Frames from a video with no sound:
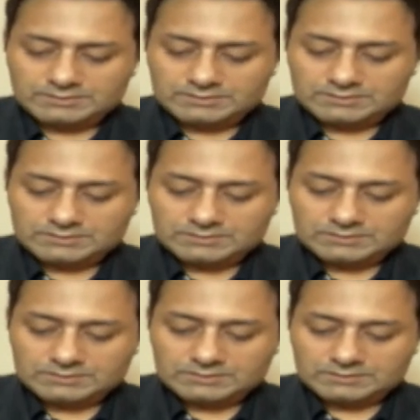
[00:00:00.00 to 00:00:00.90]

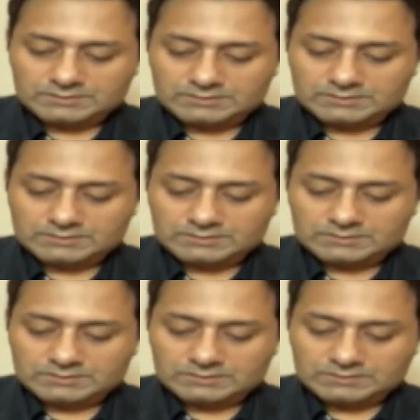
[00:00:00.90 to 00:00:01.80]

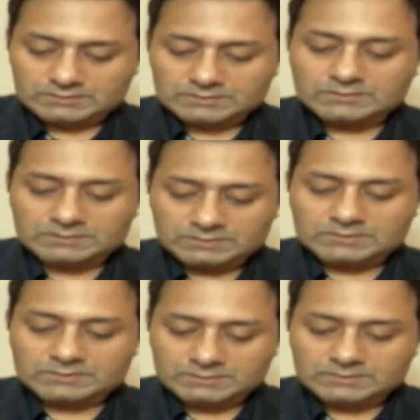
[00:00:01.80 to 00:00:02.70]

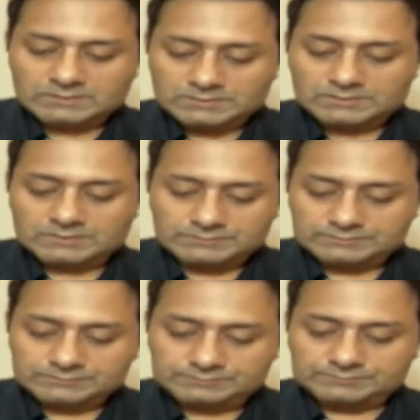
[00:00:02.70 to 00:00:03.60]

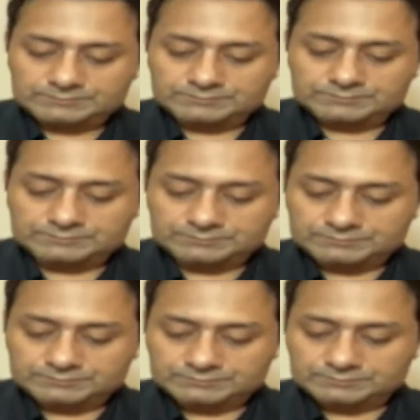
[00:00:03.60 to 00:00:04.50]

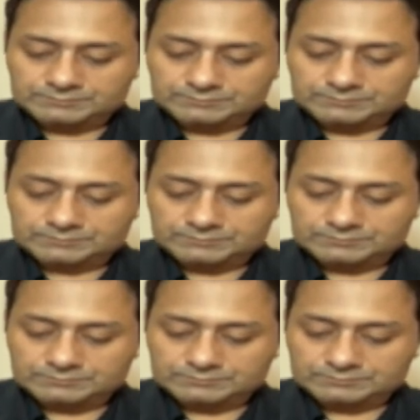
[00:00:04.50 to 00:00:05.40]

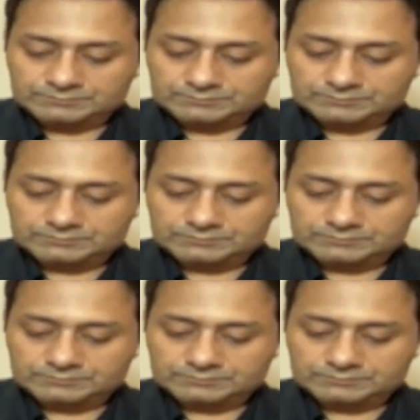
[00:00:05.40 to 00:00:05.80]
(silent)